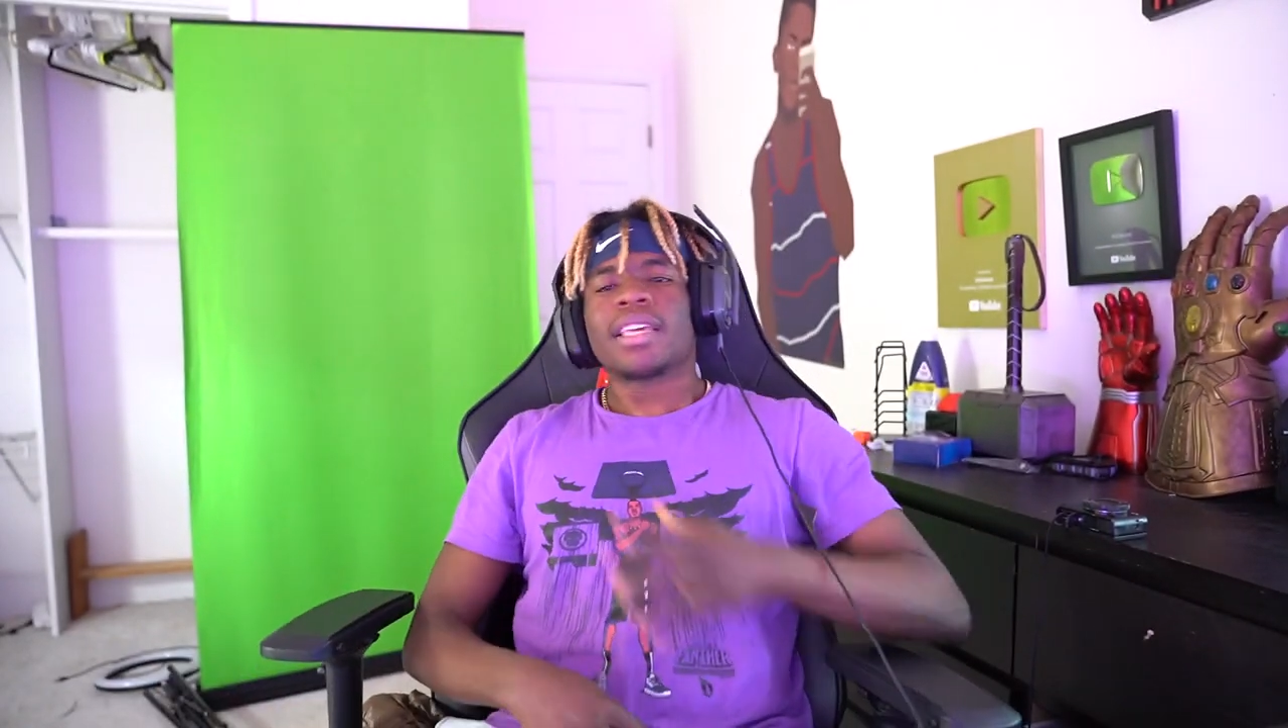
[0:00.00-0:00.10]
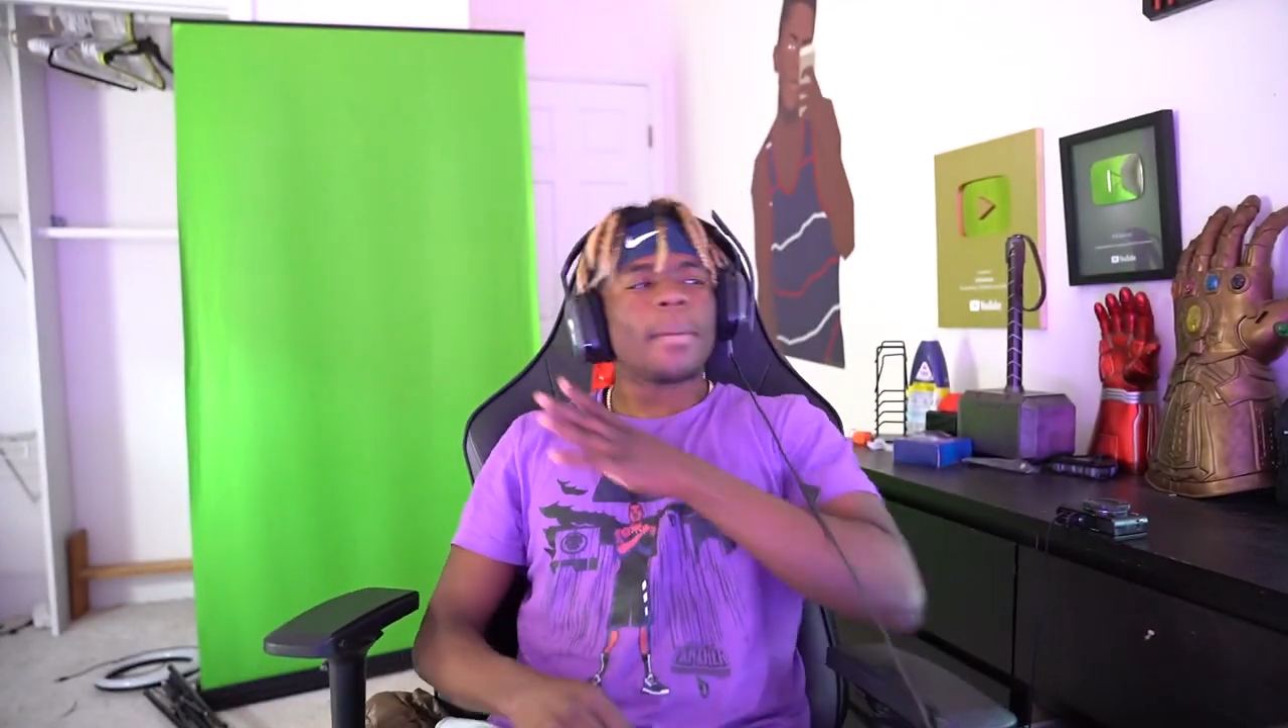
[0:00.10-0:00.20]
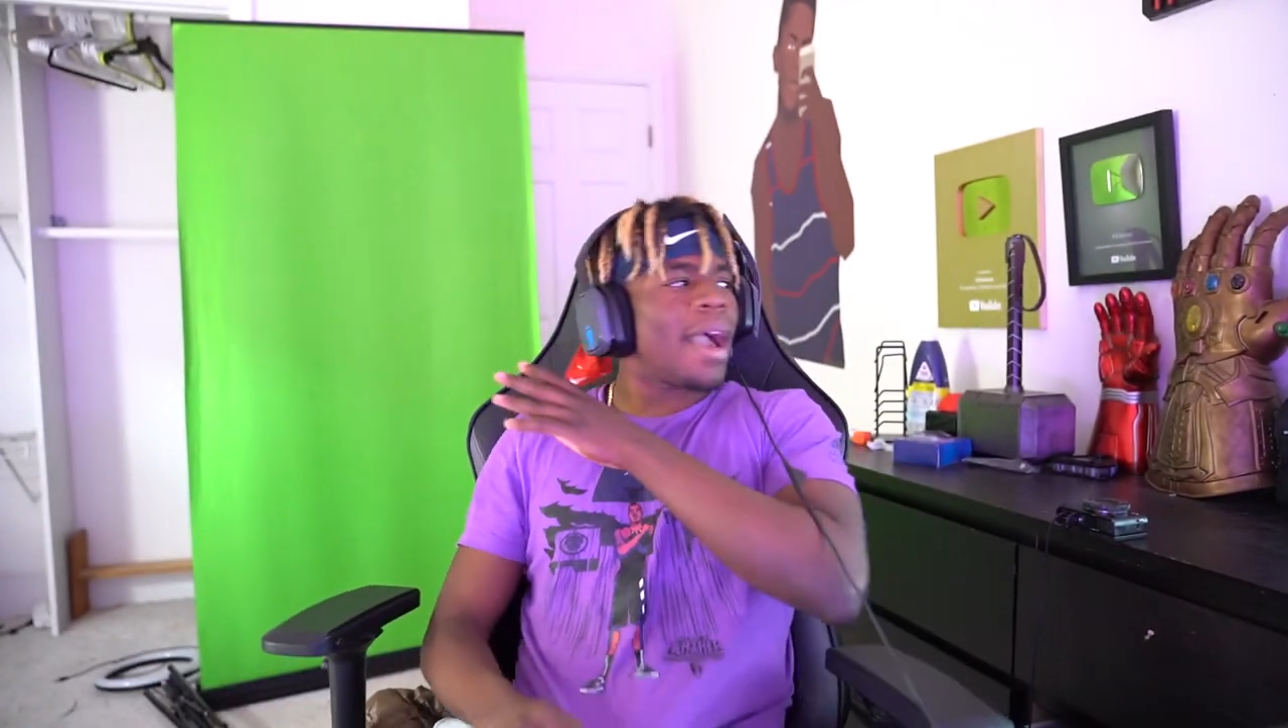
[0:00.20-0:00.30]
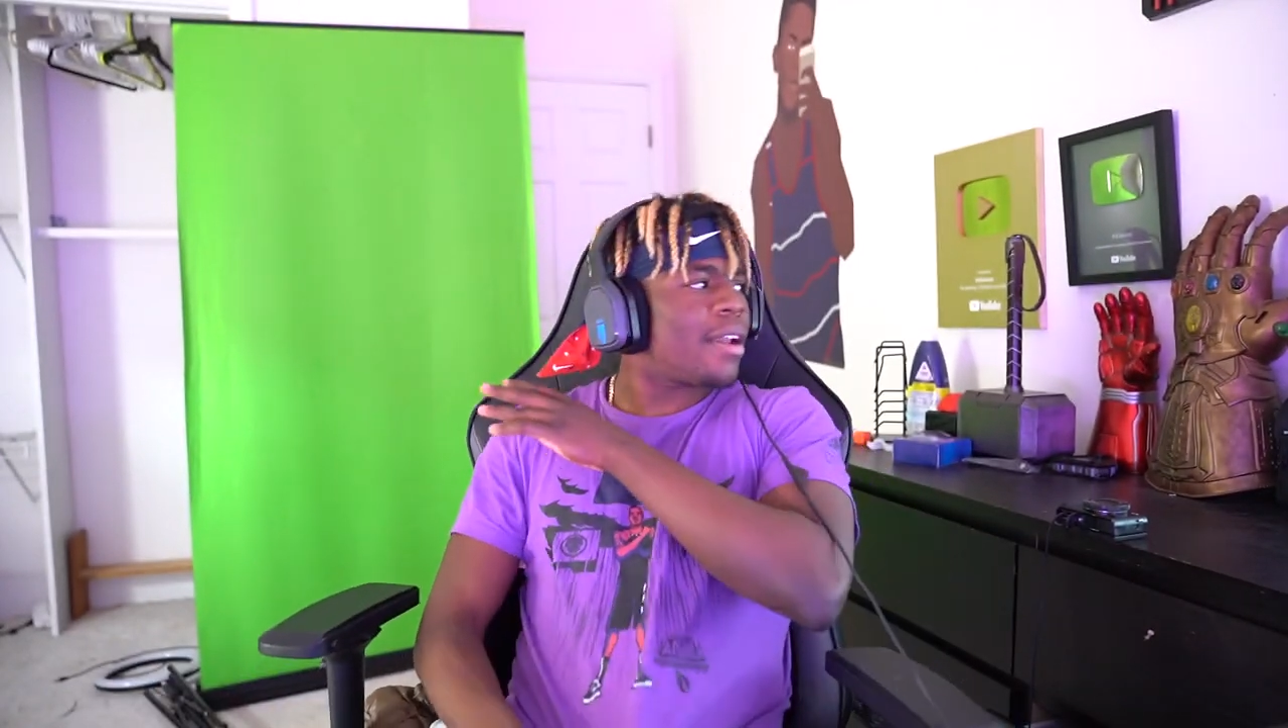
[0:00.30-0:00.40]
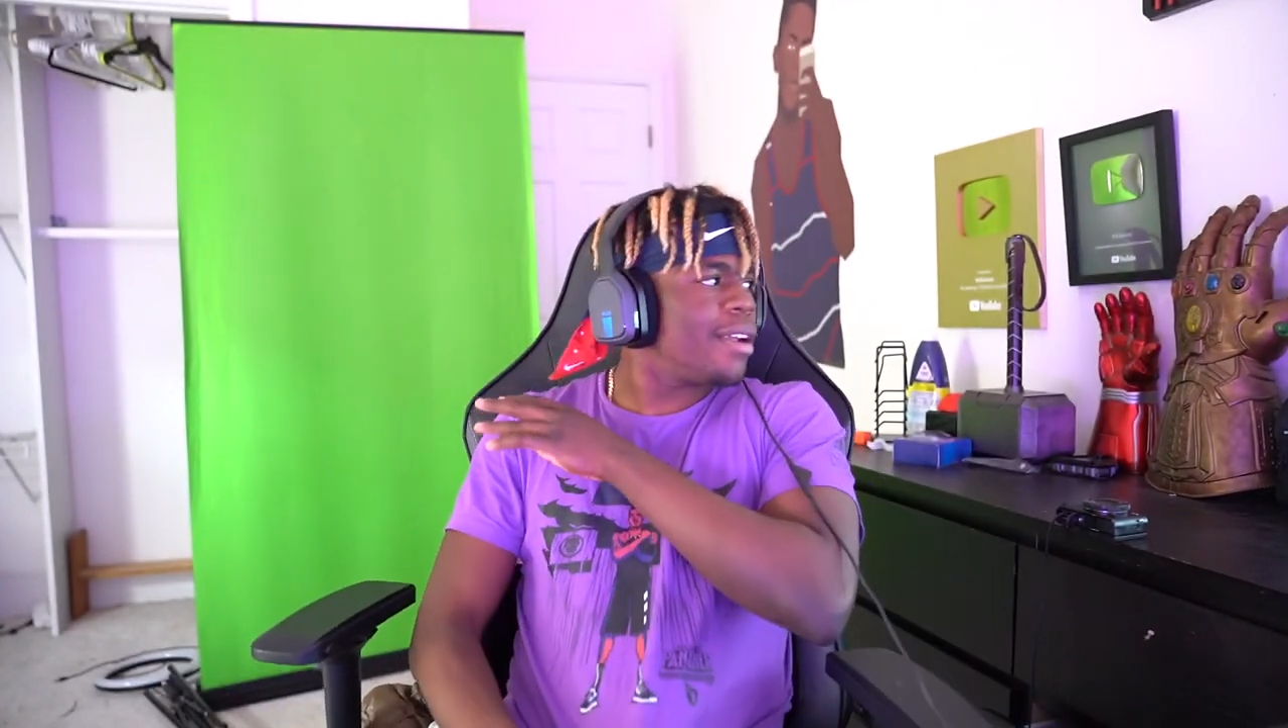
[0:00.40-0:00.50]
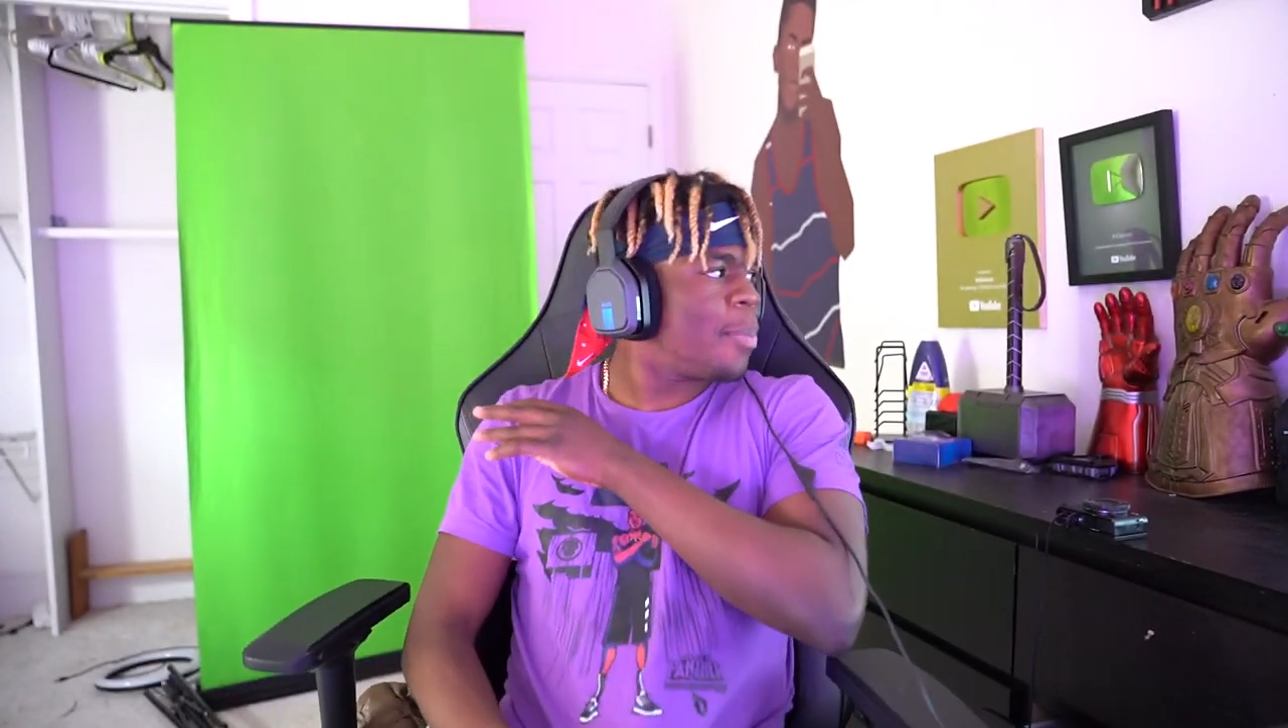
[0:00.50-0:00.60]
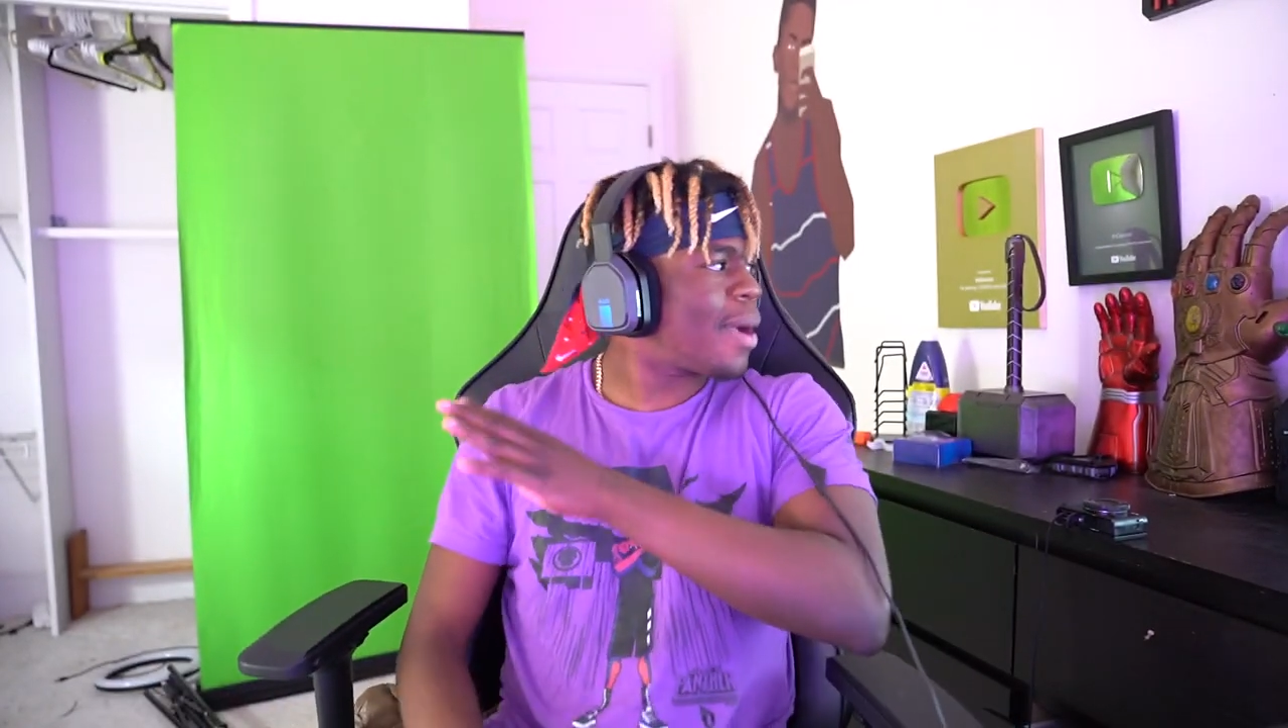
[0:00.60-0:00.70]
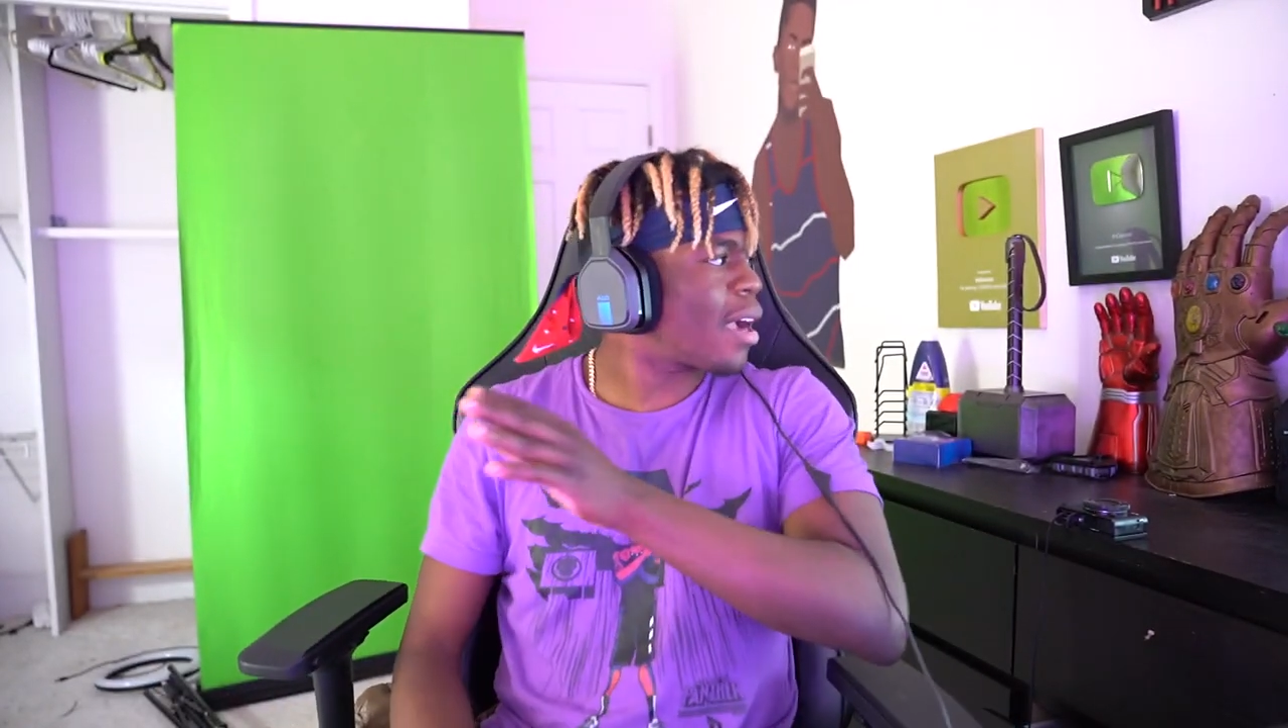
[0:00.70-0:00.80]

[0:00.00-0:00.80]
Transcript: Get him out of here.